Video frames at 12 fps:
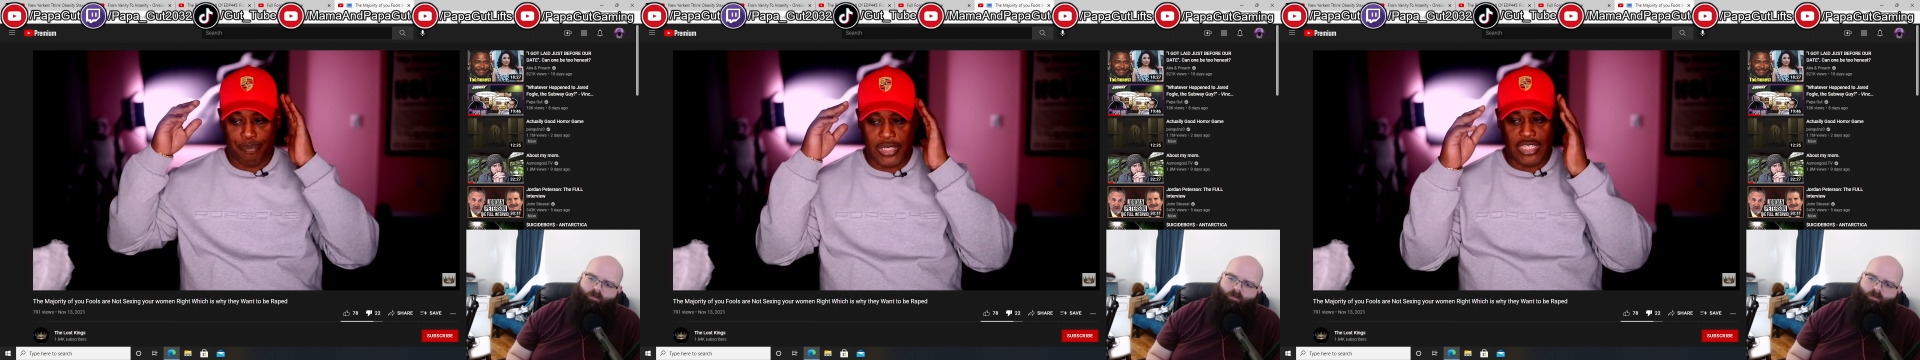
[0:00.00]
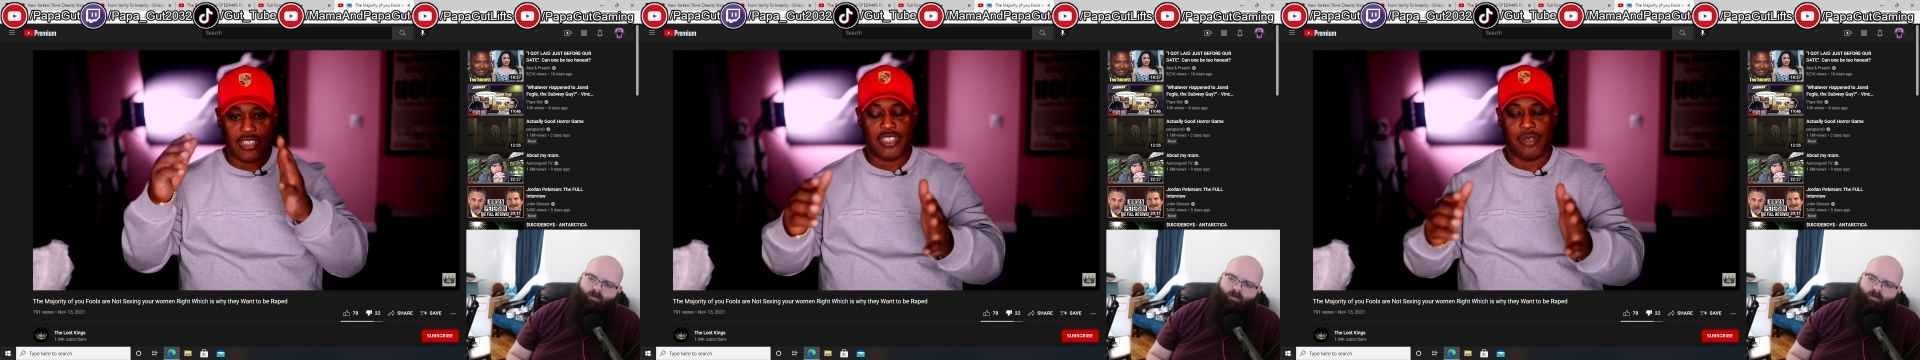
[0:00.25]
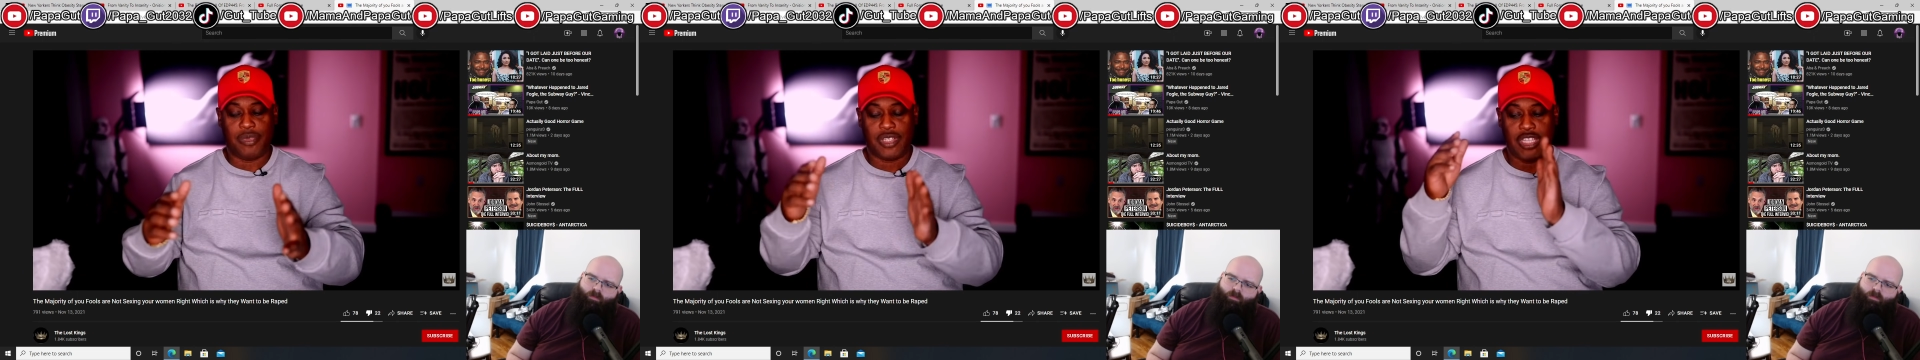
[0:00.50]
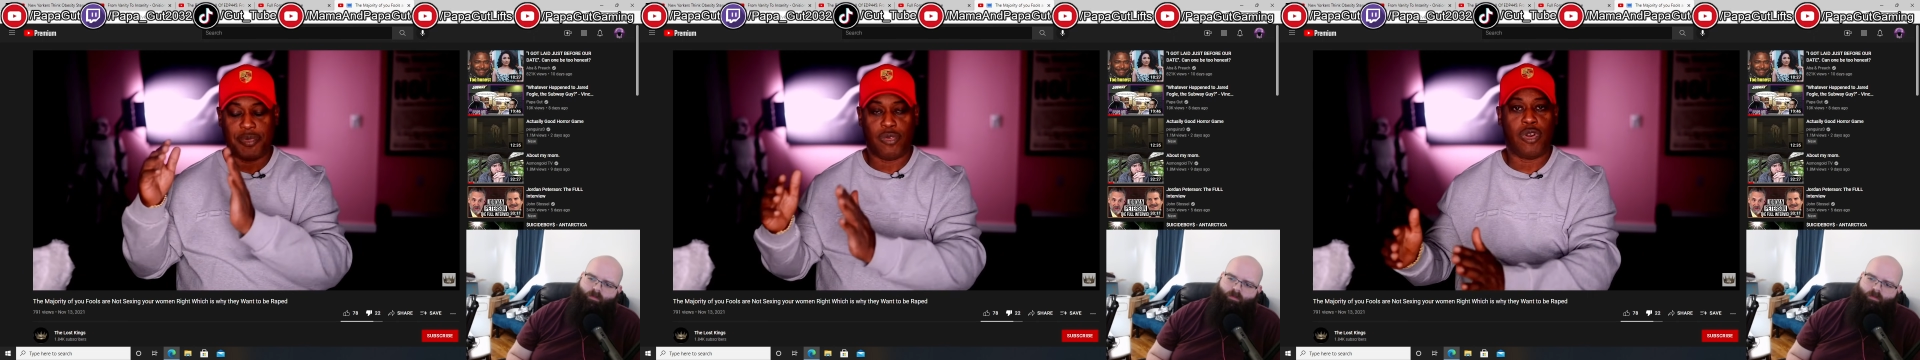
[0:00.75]

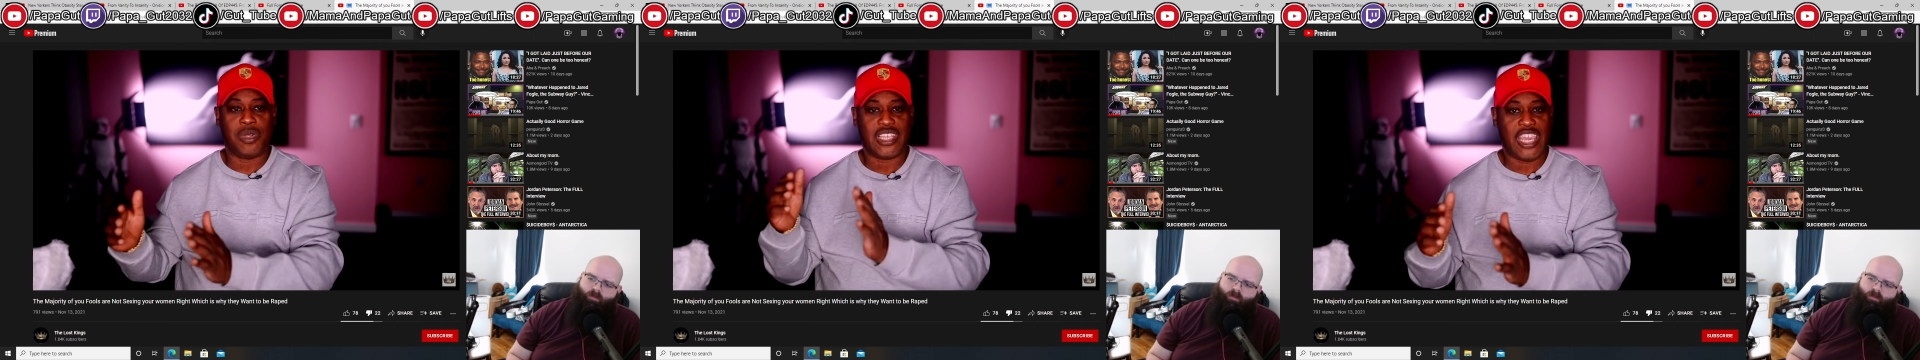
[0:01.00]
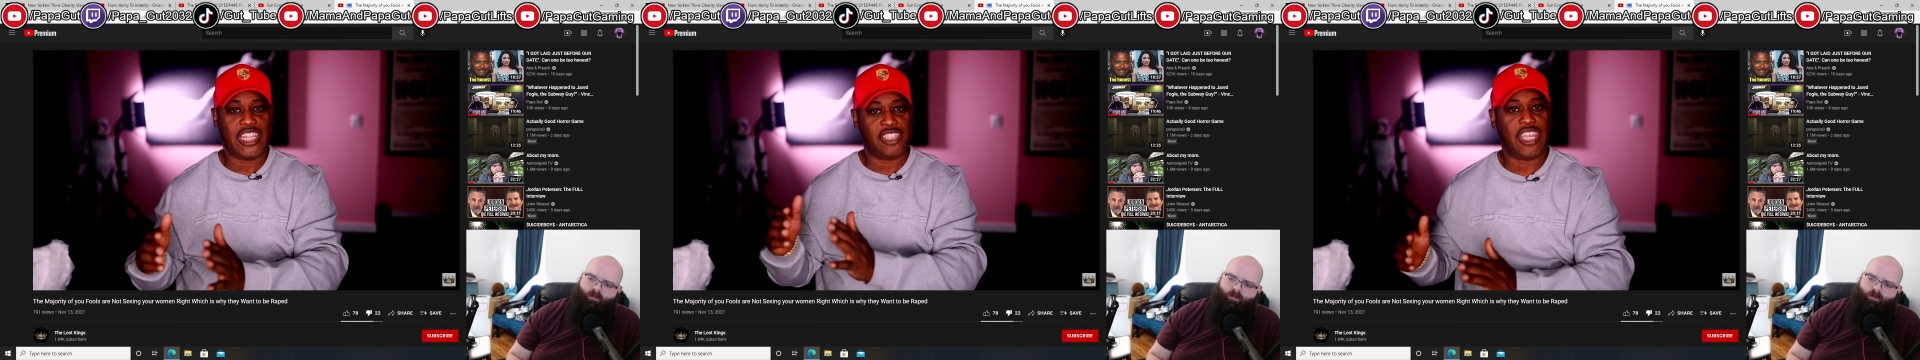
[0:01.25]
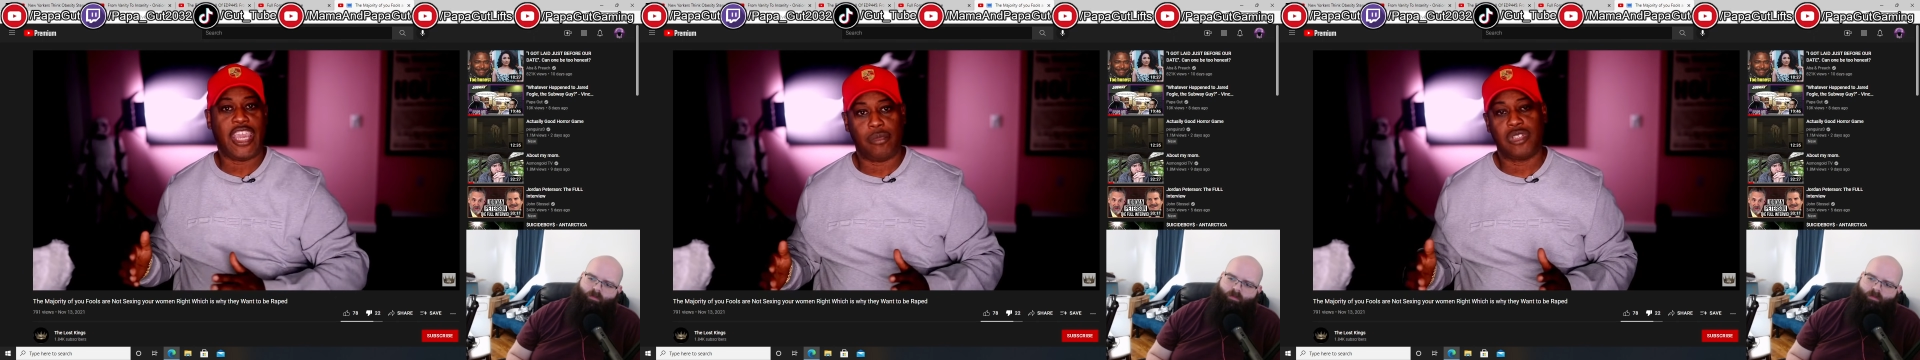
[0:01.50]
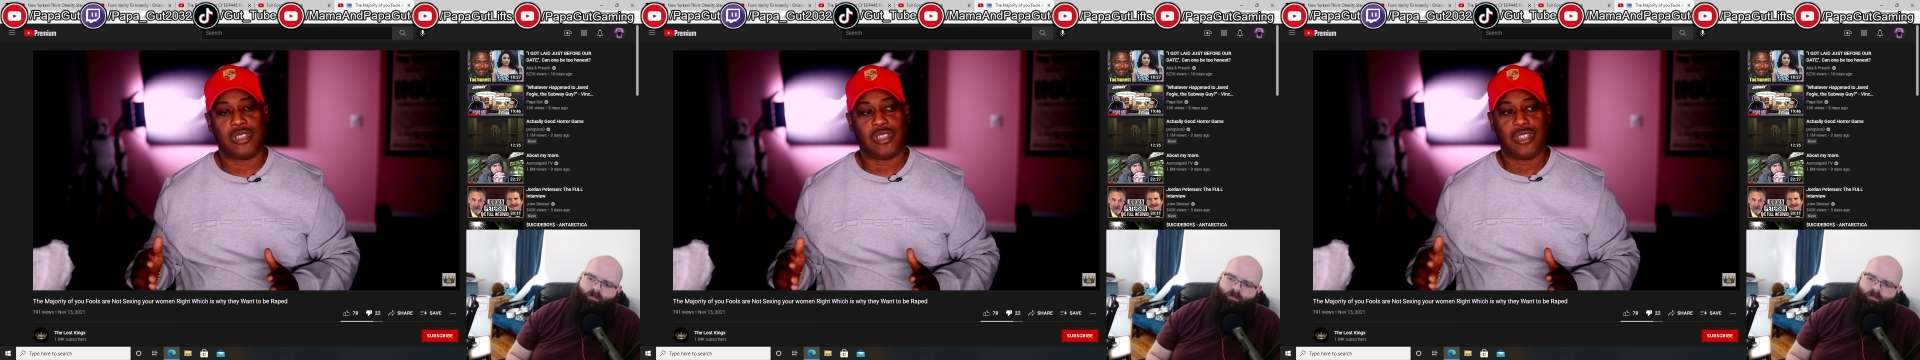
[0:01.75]
BDSM keeps a woman's head in the
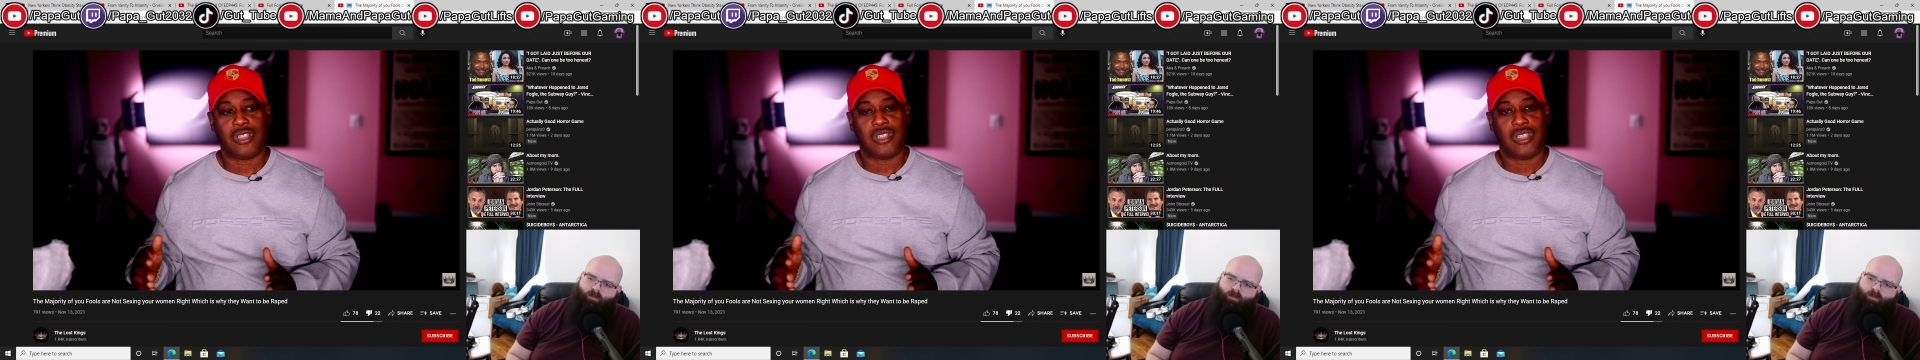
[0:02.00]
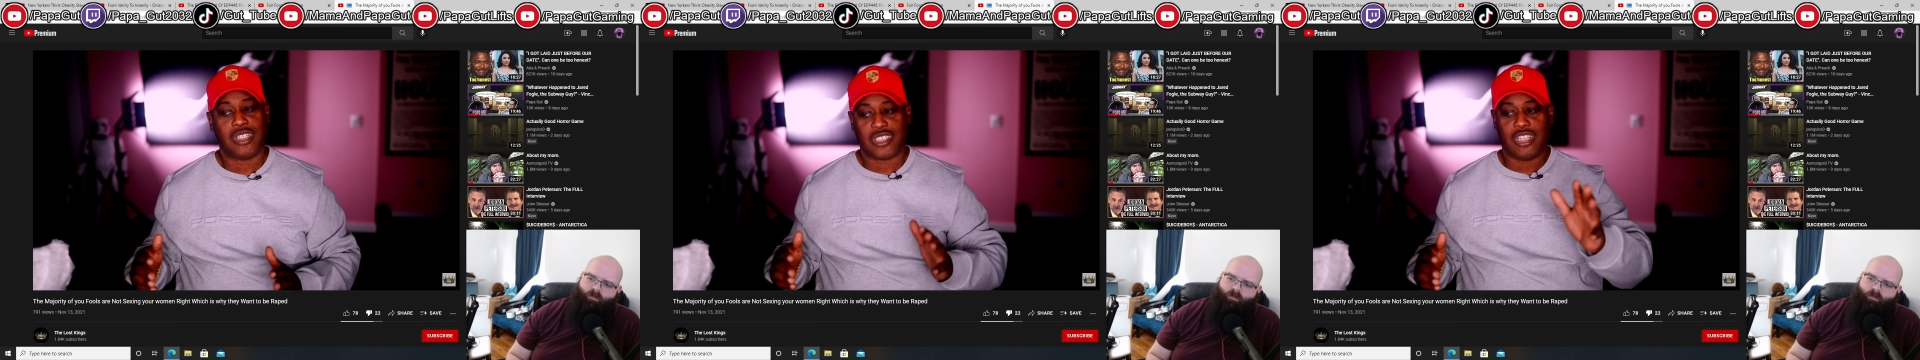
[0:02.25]
game.